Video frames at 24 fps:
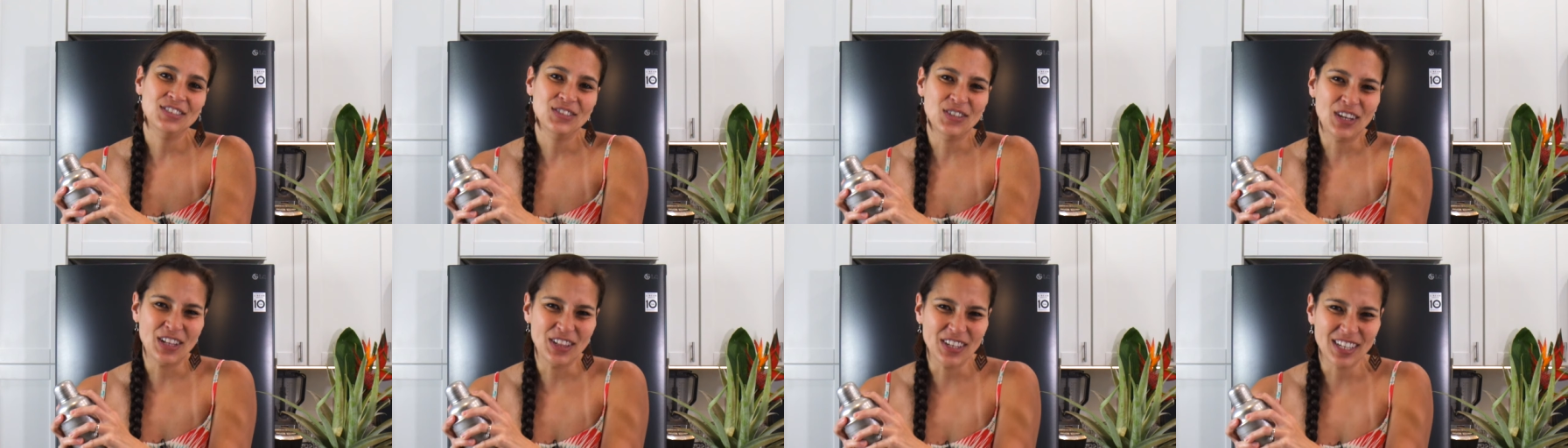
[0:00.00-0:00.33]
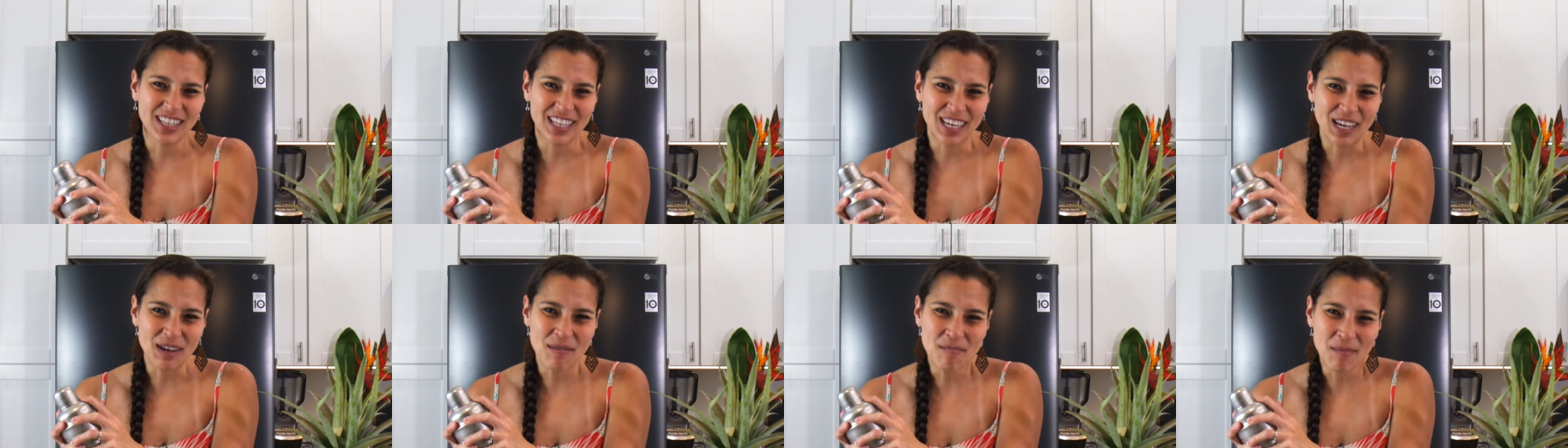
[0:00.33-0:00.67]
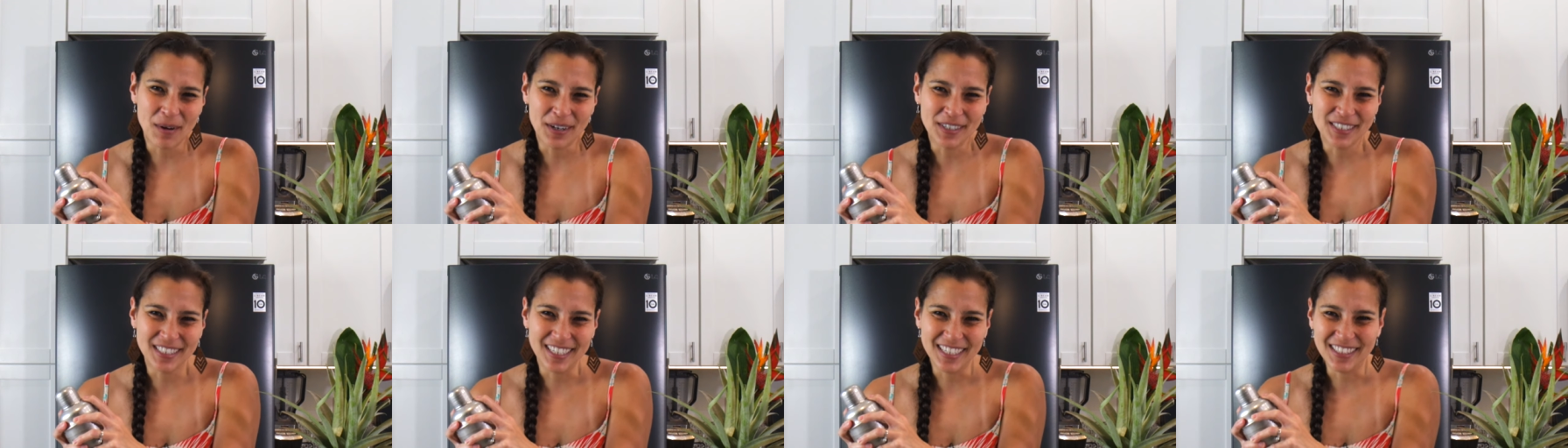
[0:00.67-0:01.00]
Does I look like a
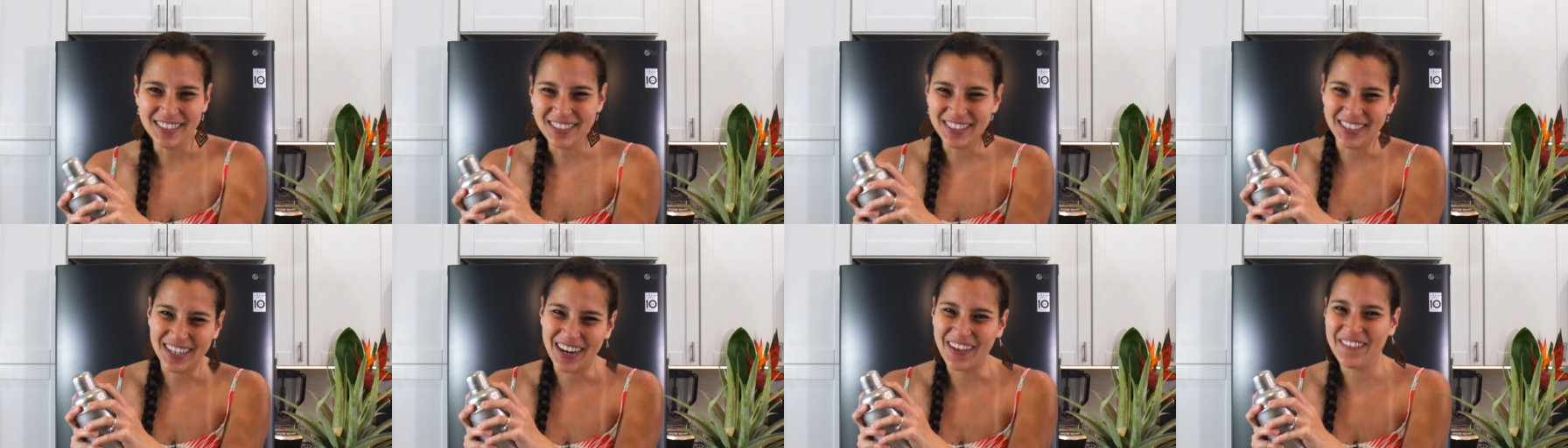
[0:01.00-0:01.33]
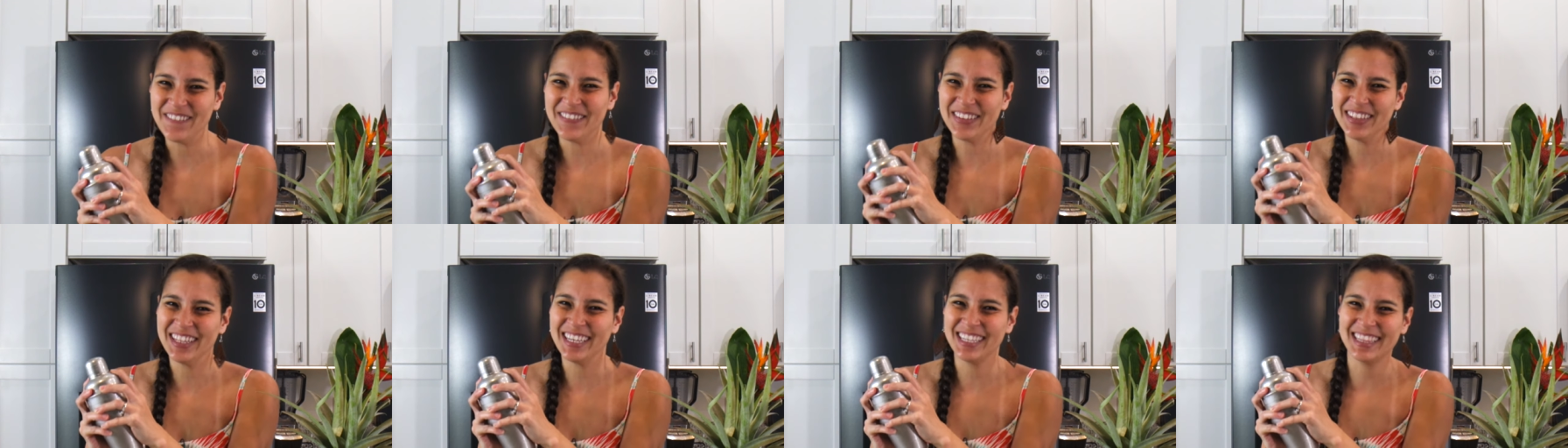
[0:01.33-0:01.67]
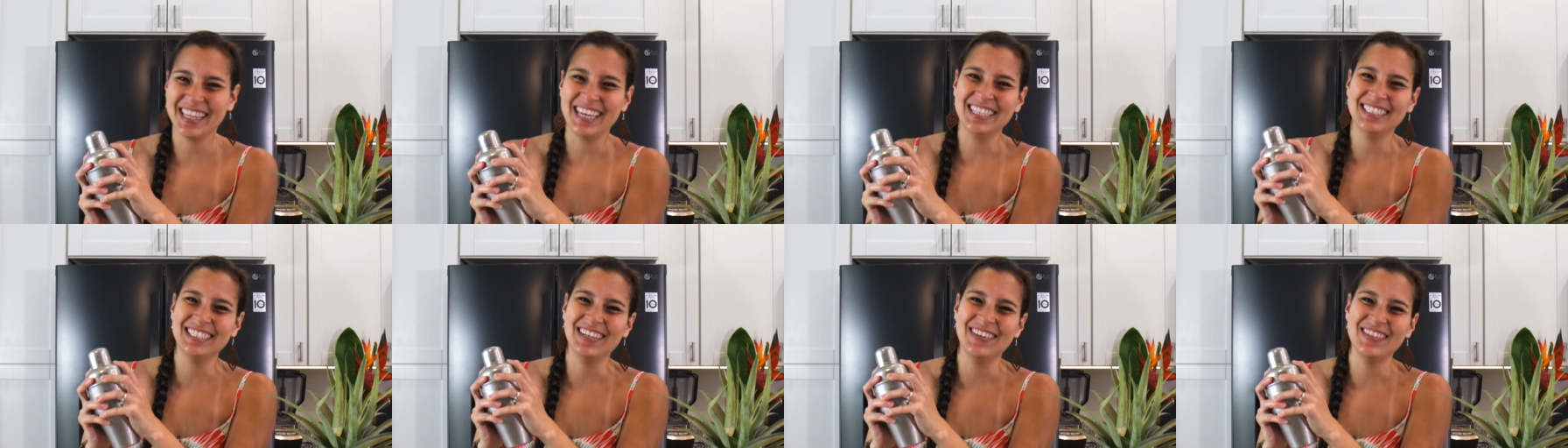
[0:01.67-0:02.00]
bartender? I feel like
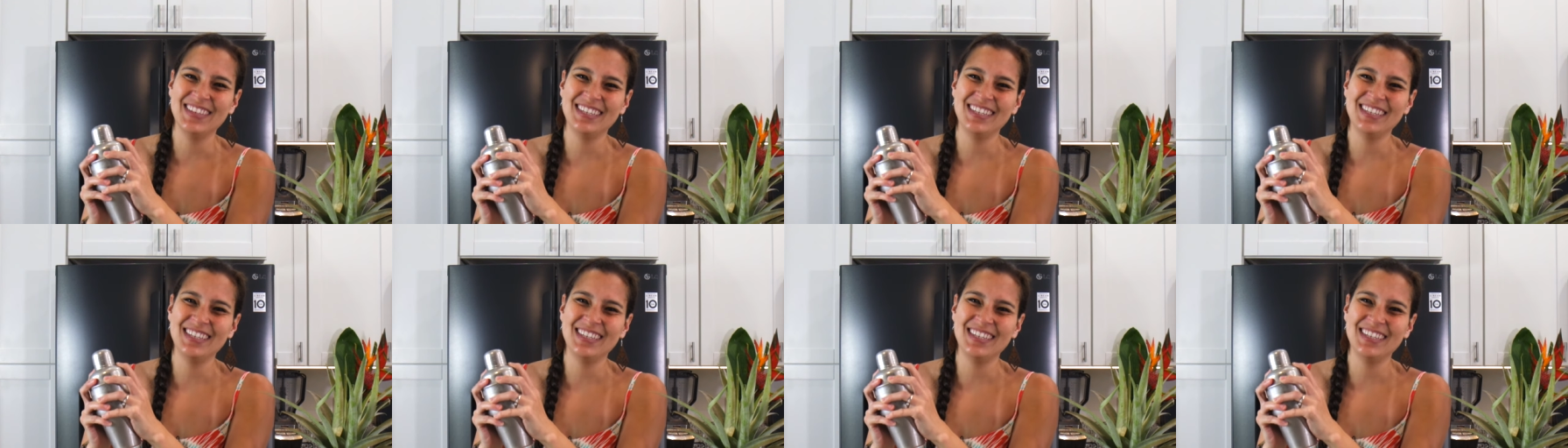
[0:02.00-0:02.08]
that's how